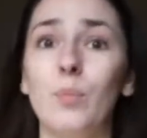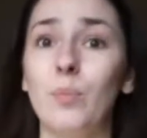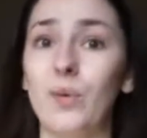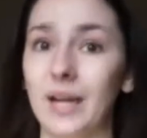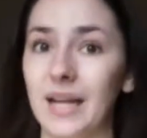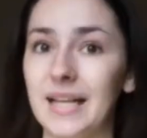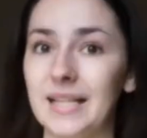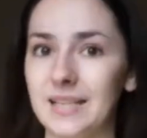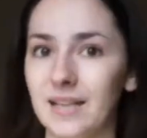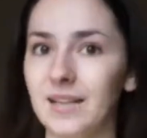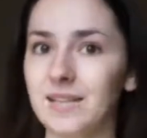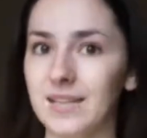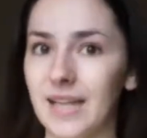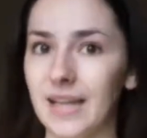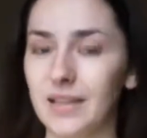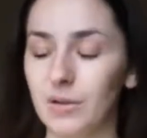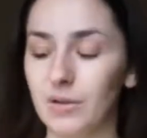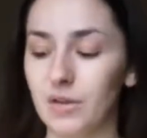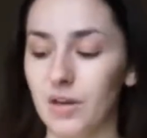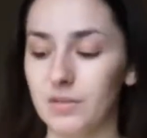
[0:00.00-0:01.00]
but it does
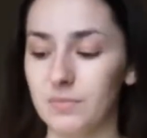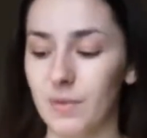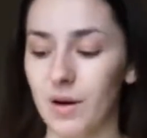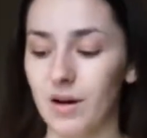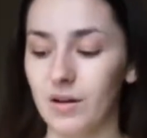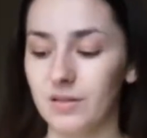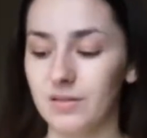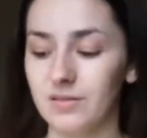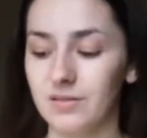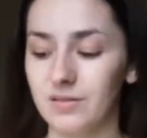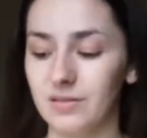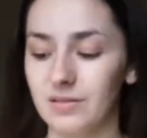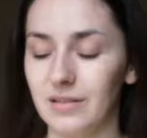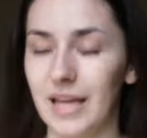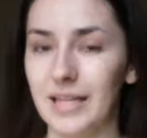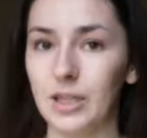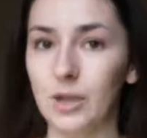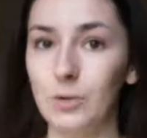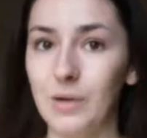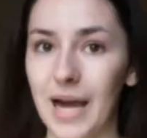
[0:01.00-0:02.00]
get you those marks.
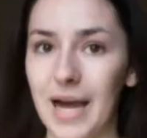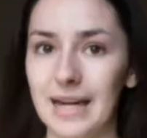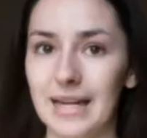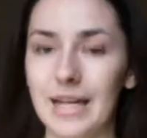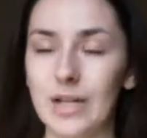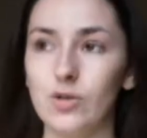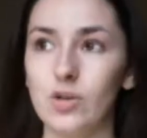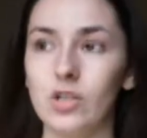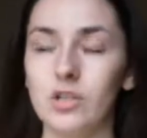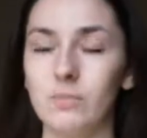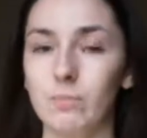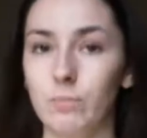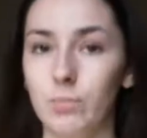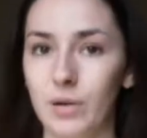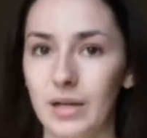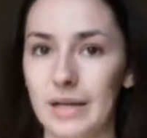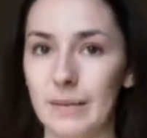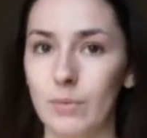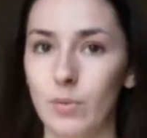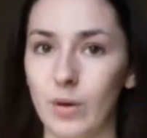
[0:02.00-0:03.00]
Like, you can literally just
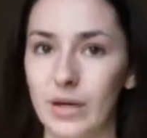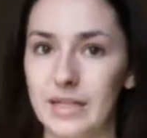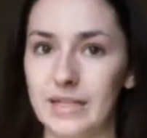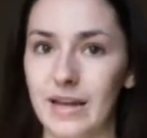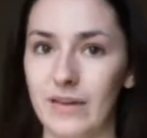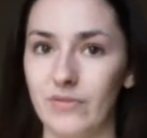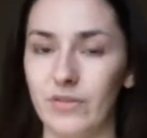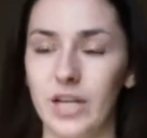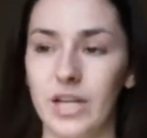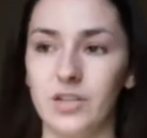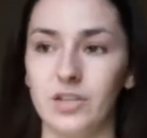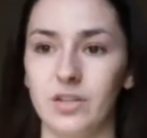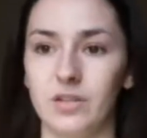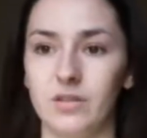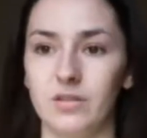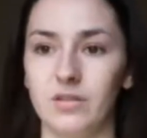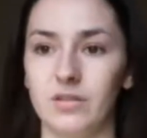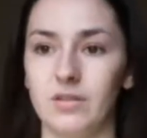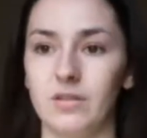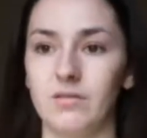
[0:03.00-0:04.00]
bullet point
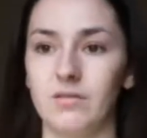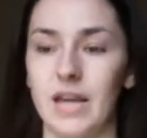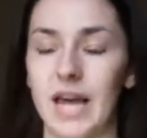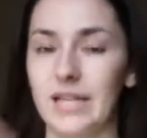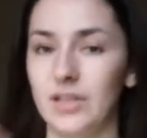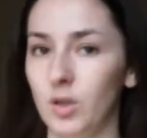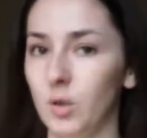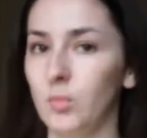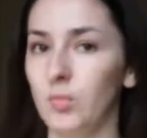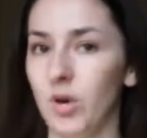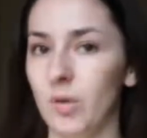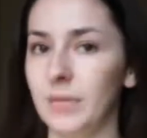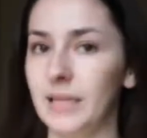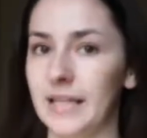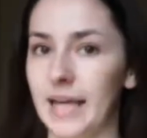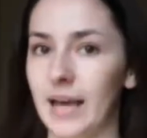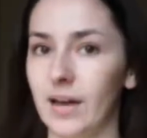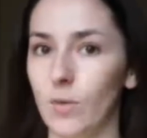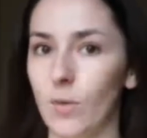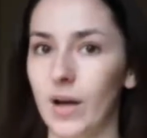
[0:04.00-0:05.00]
definitions and you
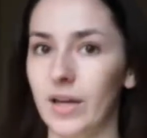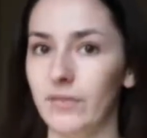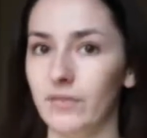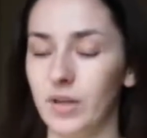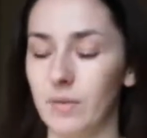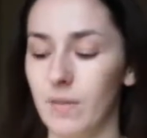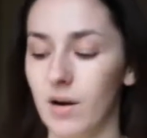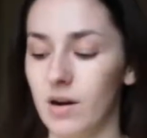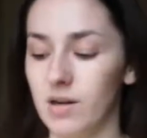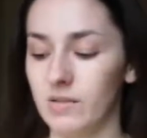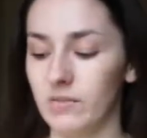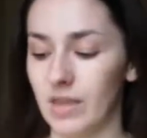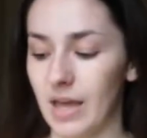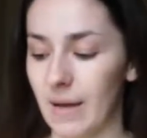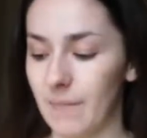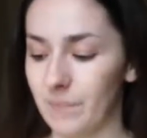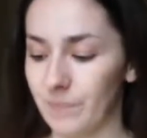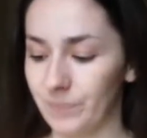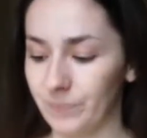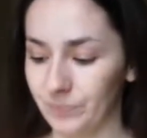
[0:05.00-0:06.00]
probably get quite a few marks for
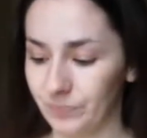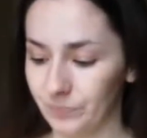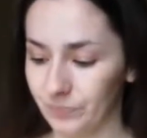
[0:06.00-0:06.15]
that.